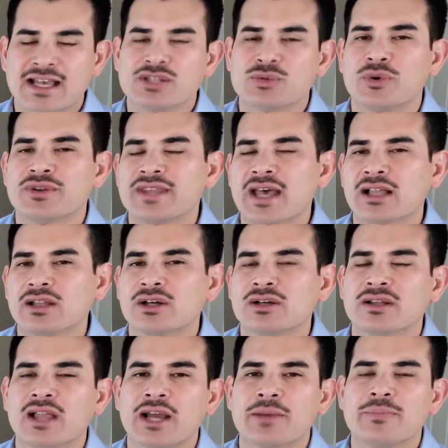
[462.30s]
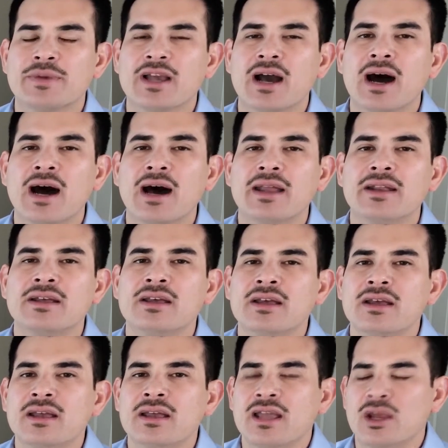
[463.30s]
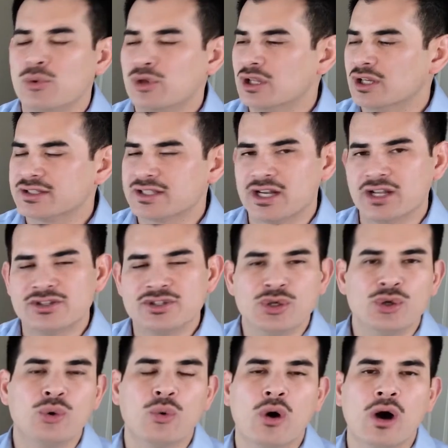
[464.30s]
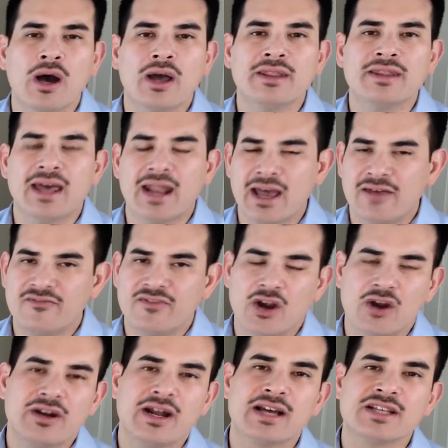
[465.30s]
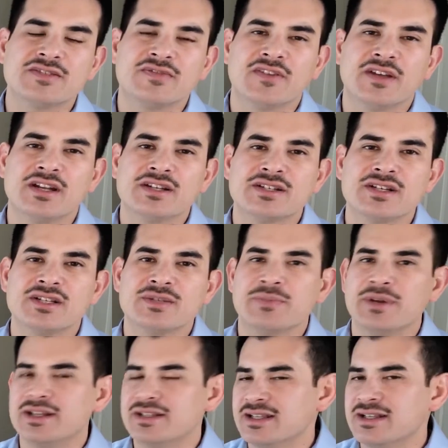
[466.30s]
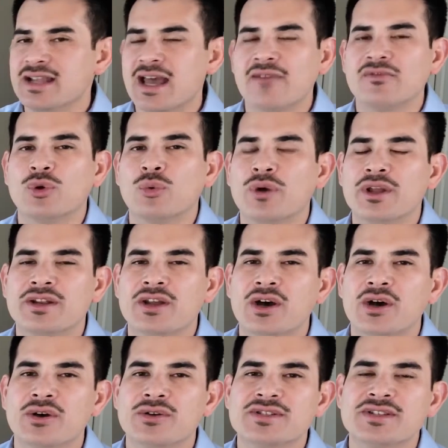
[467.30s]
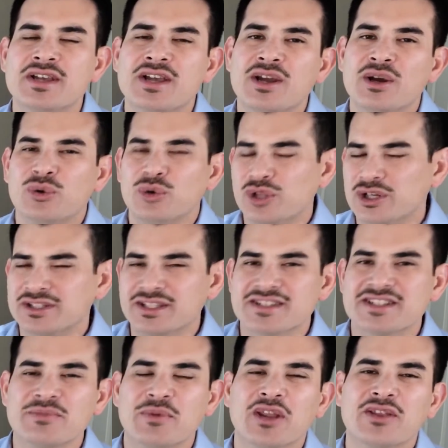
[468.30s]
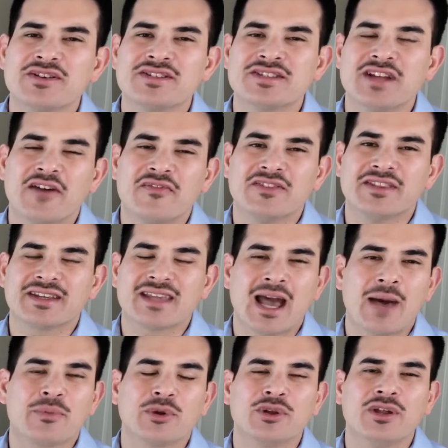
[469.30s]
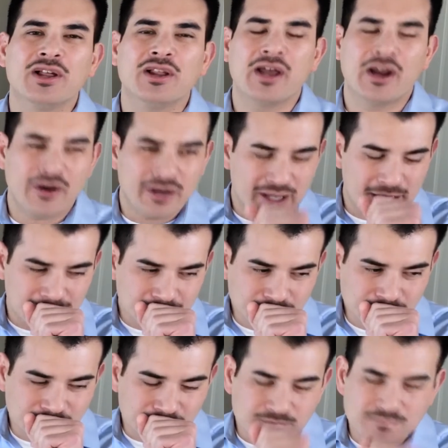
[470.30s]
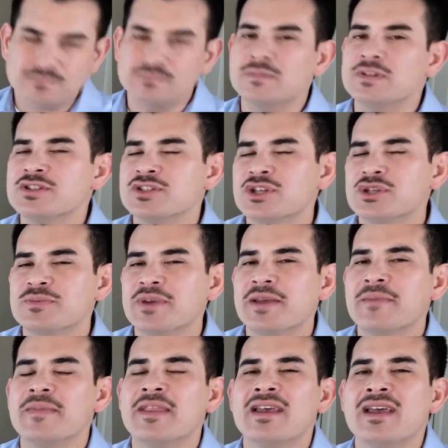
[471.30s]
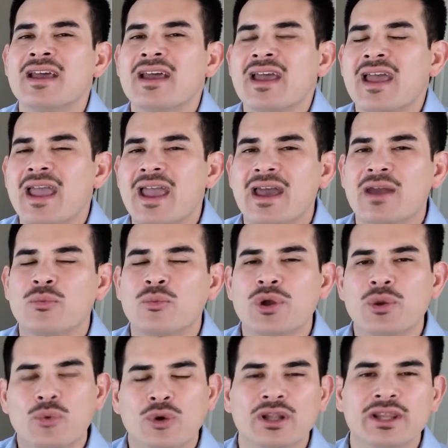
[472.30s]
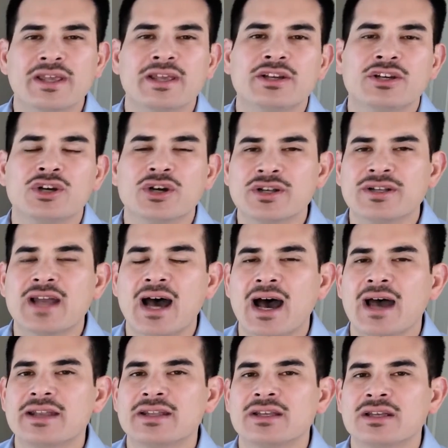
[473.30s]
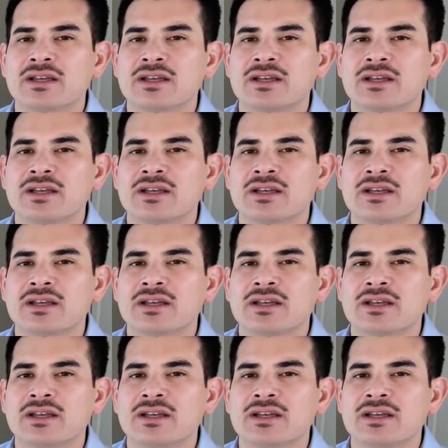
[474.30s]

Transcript: what that looked like beyond. And we looked at a 2-1 that had very nice finishes, but it didn't have the windows. We looked at some other stuff in the Capitol Hill area, excuse me, and we really could not